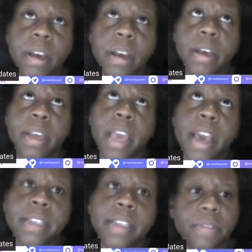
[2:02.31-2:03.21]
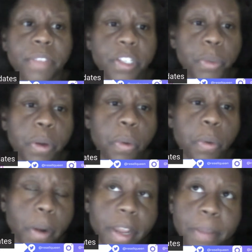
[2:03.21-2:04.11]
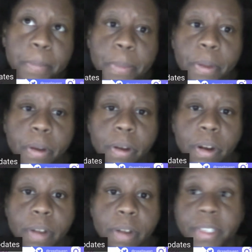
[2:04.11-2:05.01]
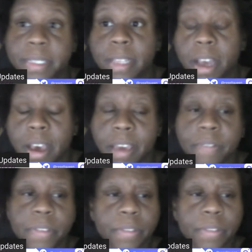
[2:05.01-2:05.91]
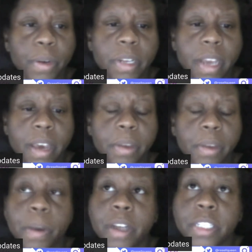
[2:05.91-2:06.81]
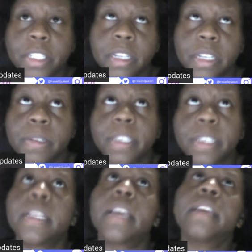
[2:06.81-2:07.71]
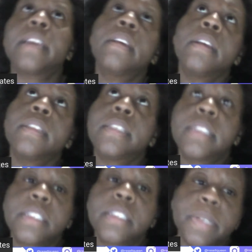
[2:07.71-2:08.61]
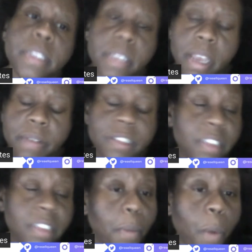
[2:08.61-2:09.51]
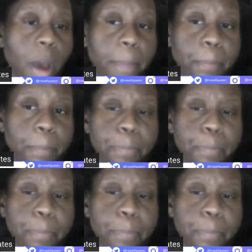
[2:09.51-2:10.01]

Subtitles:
As of this recording or of this live, according to how you're watching it or listening to it, today was day one.